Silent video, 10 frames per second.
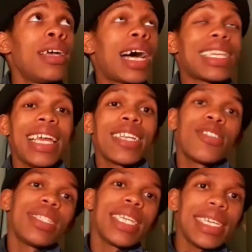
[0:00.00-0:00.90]
I'd like
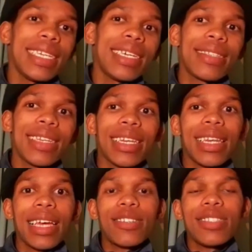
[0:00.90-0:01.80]
to say yes, and I'd
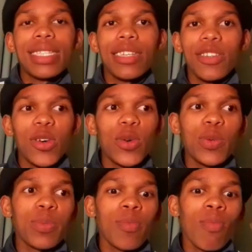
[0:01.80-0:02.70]
like to say no.
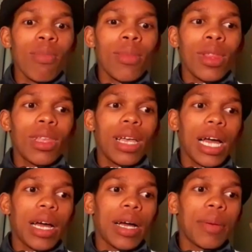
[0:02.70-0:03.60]

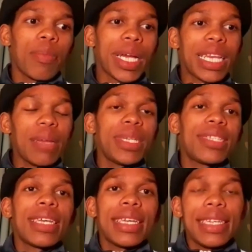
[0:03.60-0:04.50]
But let me
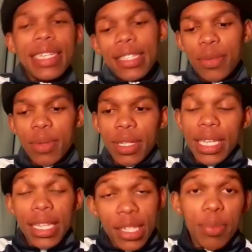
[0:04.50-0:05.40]
say
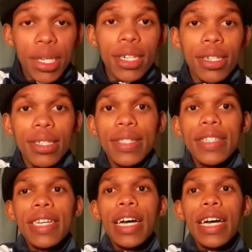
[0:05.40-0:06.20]
yes, because